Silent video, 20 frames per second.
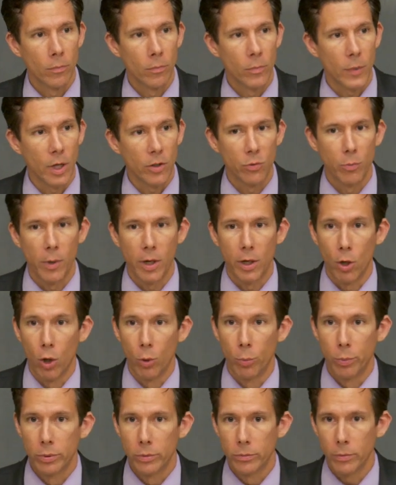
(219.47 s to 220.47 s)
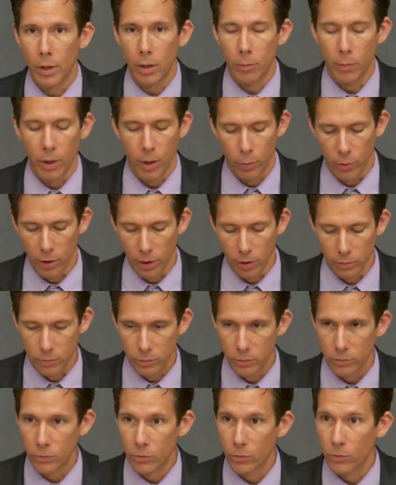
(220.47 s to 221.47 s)
That's my hope and my prayer
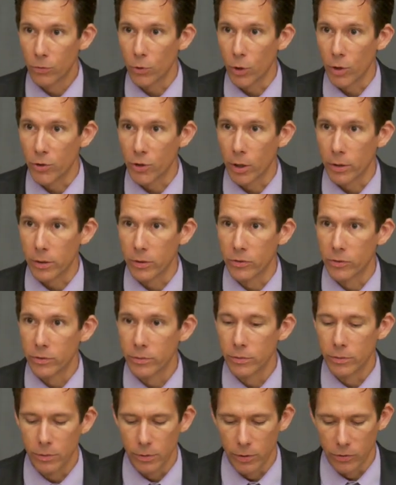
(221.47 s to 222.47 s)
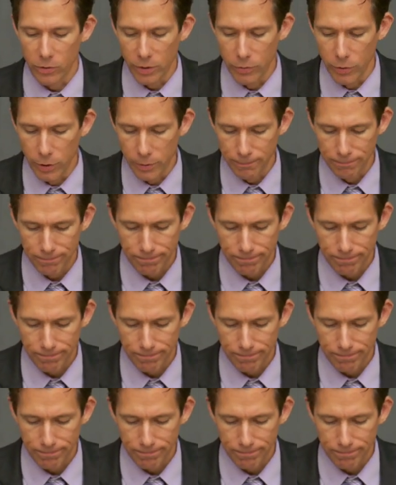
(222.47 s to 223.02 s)
for our talk this, this evening.